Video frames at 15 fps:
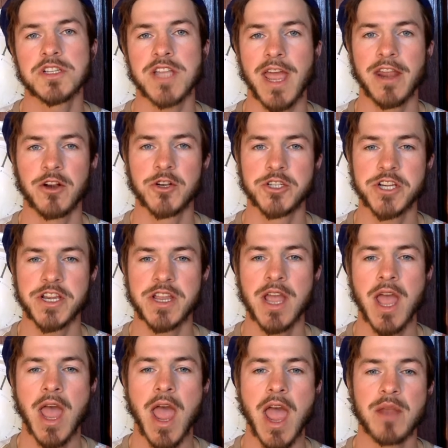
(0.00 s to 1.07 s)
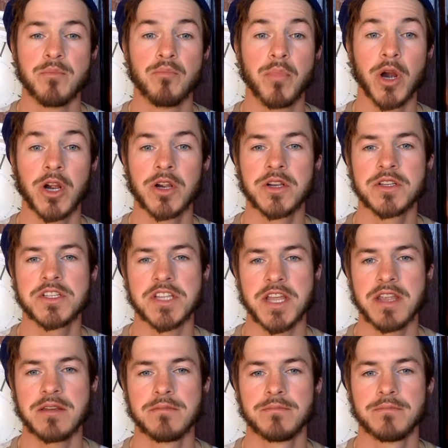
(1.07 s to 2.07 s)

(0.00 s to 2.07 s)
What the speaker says: energy and burns it.